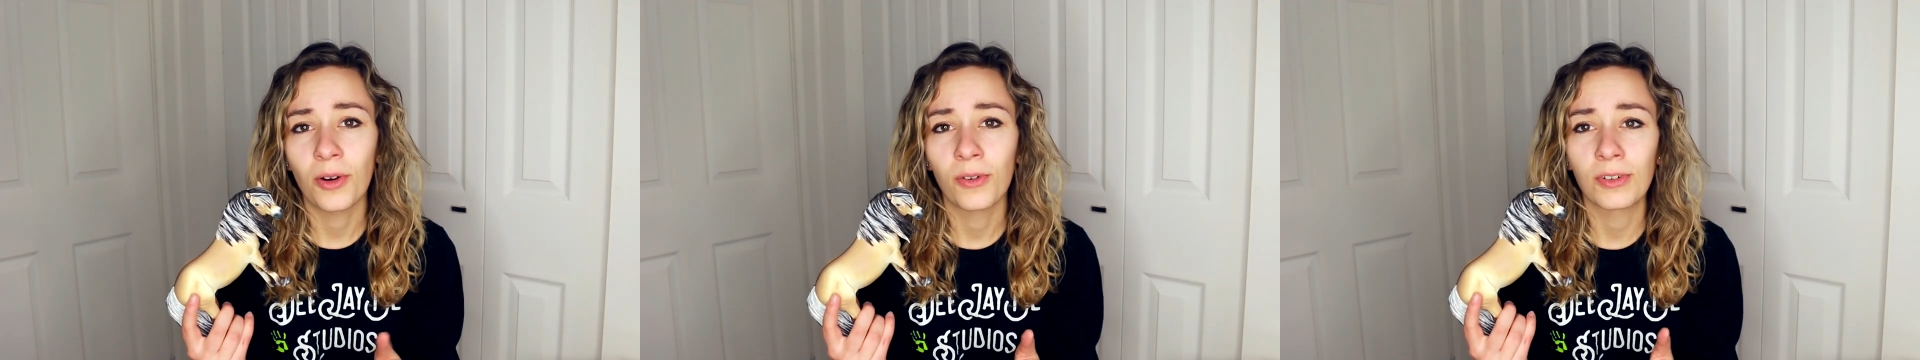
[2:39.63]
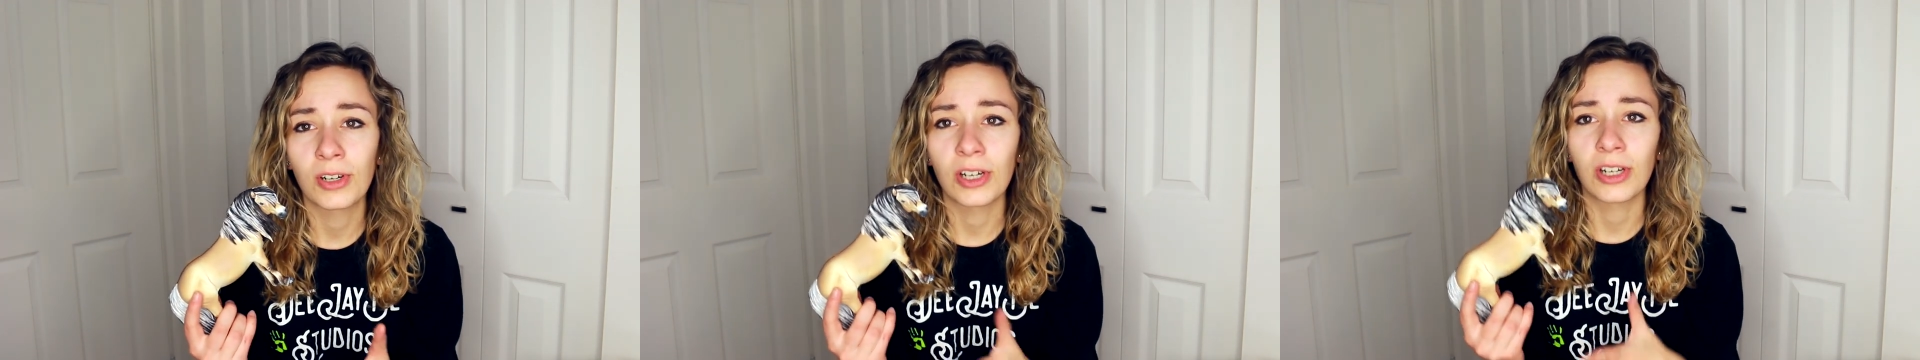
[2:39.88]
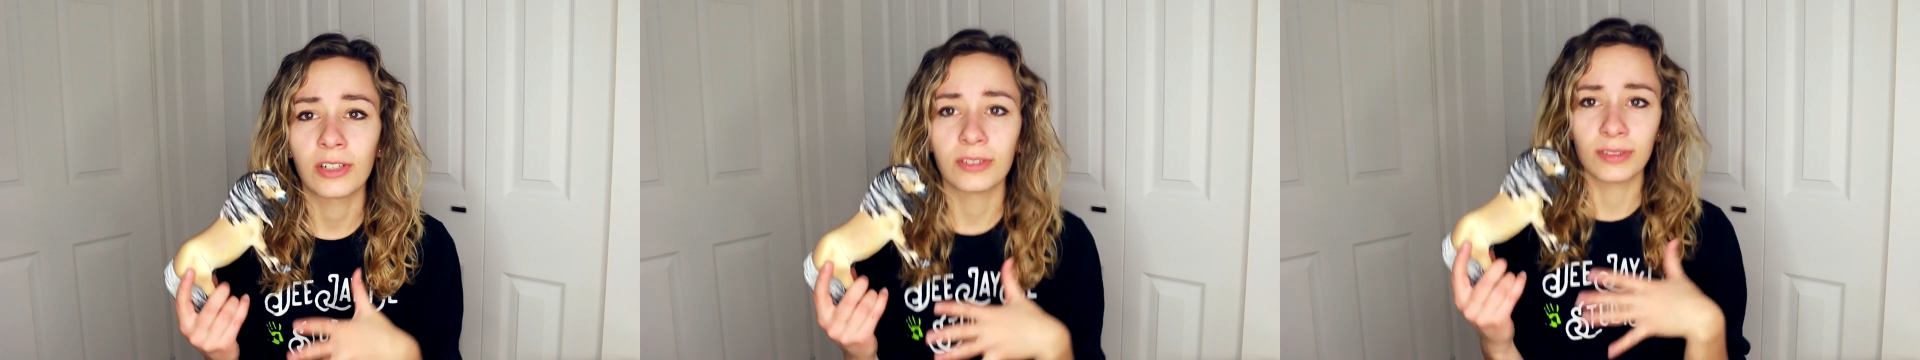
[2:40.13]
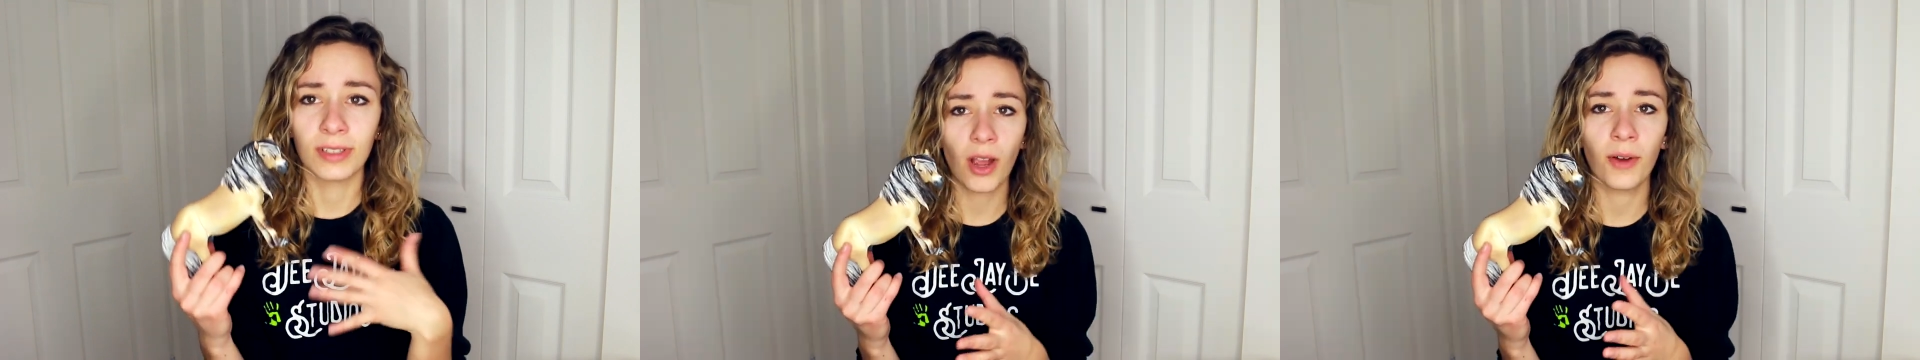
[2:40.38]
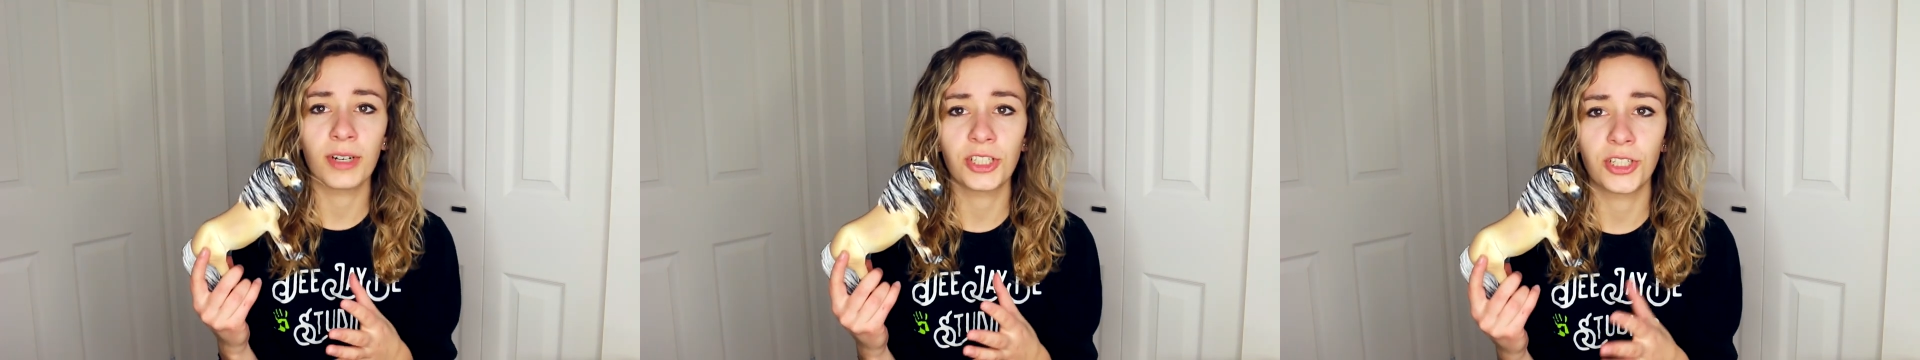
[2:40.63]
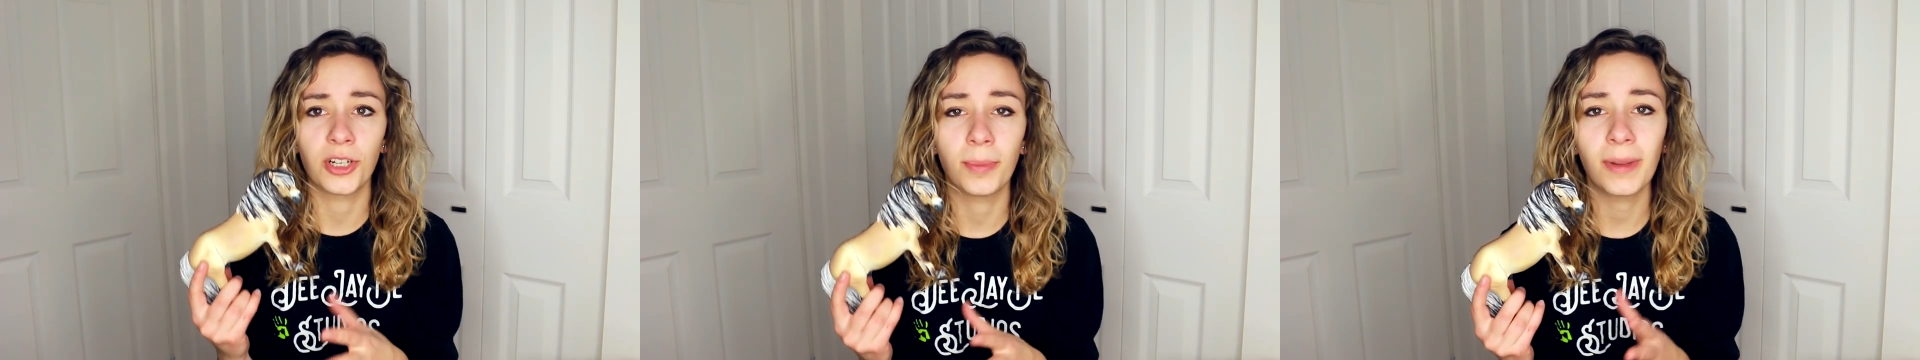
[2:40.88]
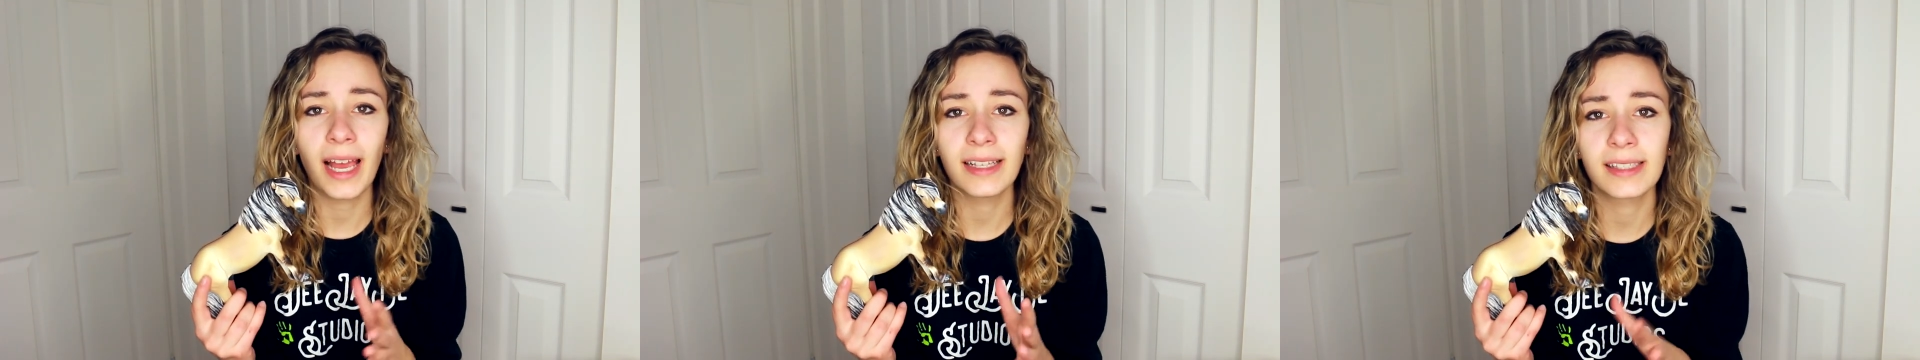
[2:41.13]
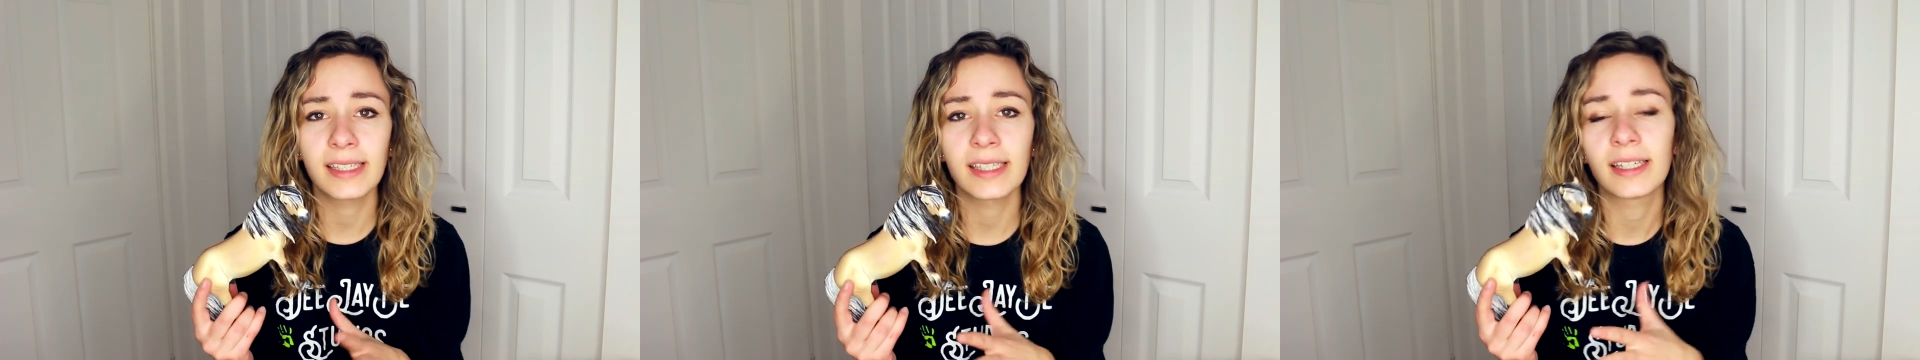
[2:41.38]
over original
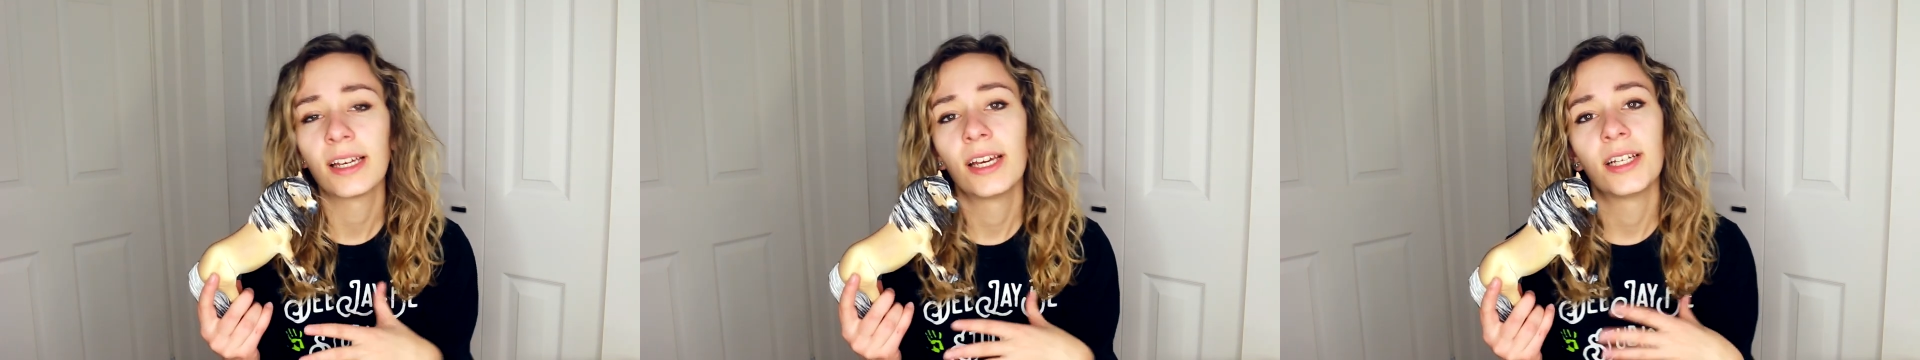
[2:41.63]
plastic